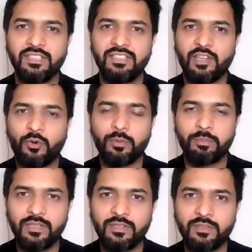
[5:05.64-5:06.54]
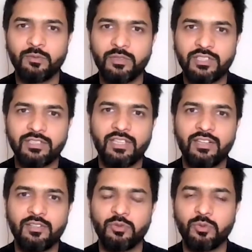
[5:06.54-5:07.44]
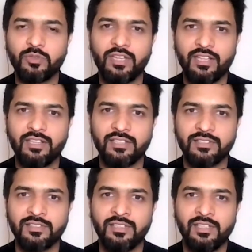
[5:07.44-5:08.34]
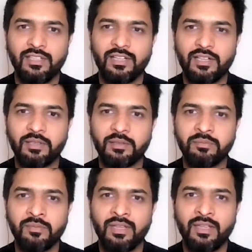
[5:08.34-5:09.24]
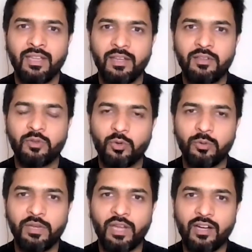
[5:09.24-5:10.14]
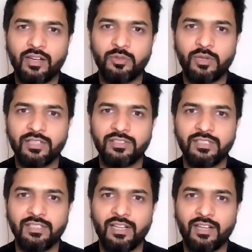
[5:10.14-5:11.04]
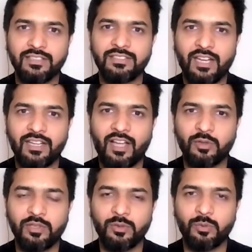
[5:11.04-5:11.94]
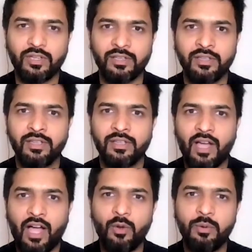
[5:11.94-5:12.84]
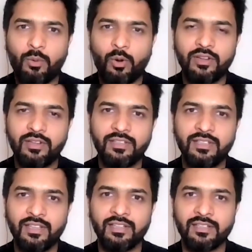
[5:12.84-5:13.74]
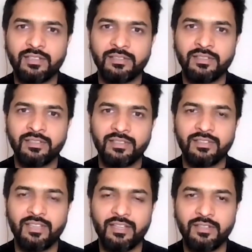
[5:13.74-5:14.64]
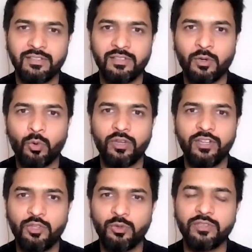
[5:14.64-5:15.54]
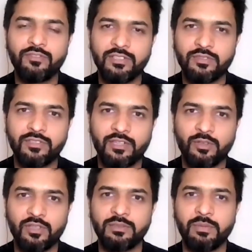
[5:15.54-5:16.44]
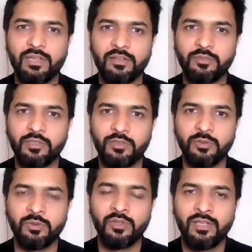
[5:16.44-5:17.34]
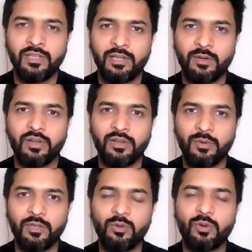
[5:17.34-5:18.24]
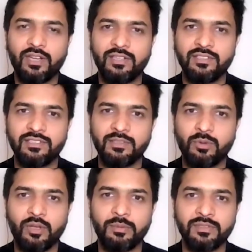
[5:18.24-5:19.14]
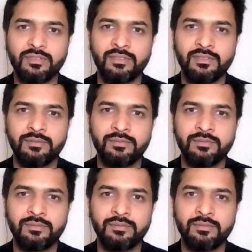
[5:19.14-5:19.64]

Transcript: These equipment which are there in rural areas, it could be hard to actually understand how they work. How important then the whole intuitiveness of technology become for you when you look at these deployments?